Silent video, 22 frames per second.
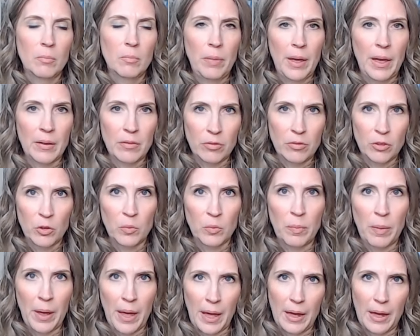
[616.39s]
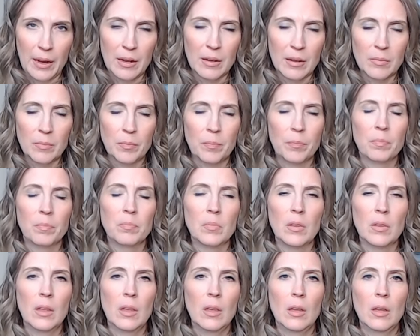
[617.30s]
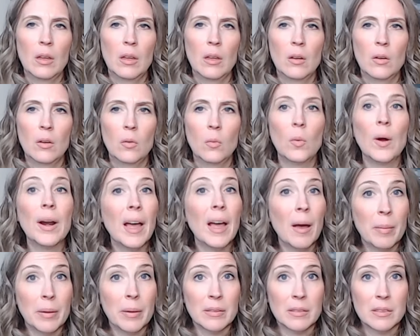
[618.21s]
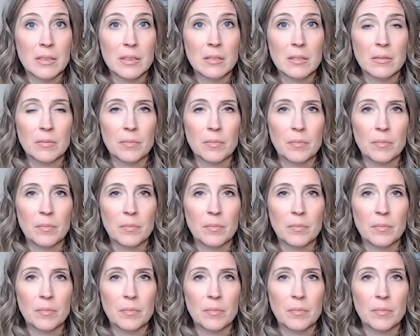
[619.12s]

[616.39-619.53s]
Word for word: pet food bag, what happens?